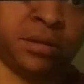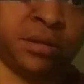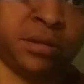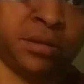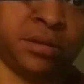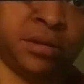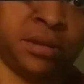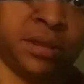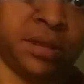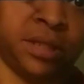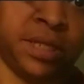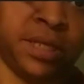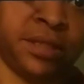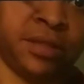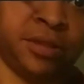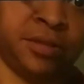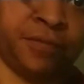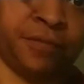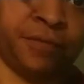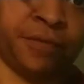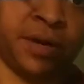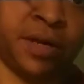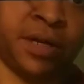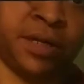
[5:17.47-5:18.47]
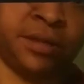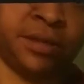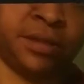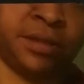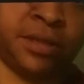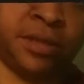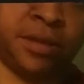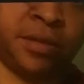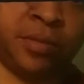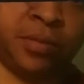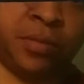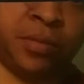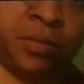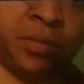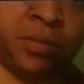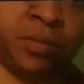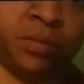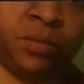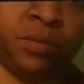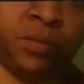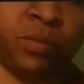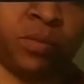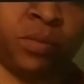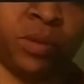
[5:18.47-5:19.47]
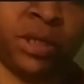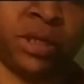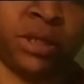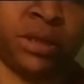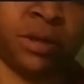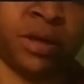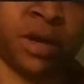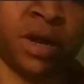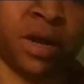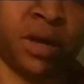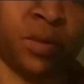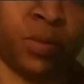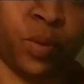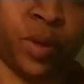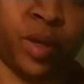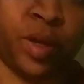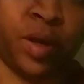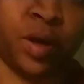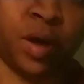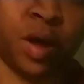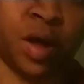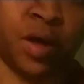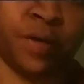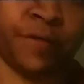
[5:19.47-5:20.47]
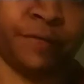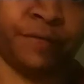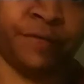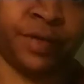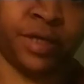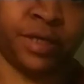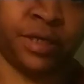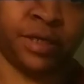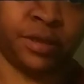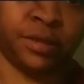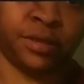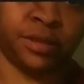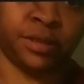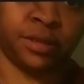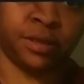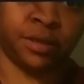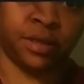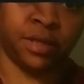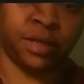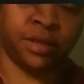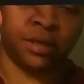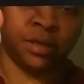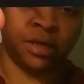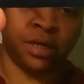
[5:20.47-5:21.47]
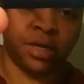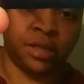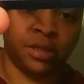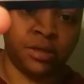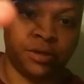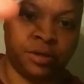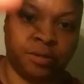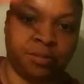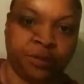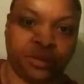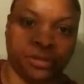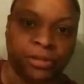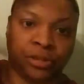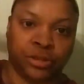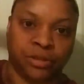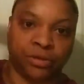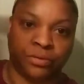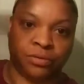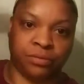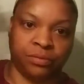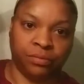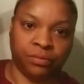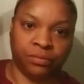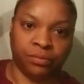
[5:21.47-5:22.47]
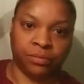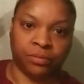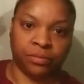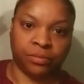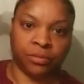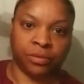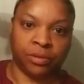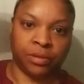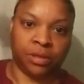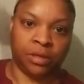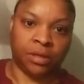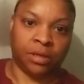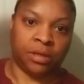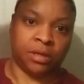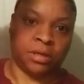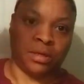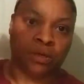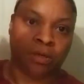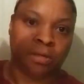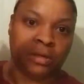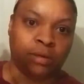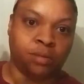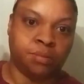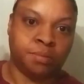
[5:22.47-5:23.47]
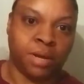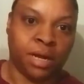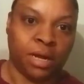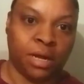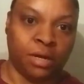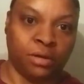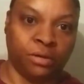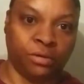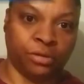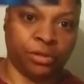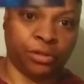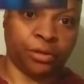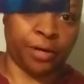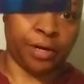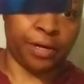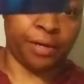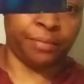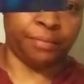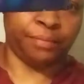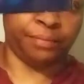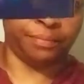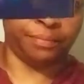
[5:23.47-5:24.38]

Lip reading: It's a lace front wig called Phoenix in the color number 2 by Outre.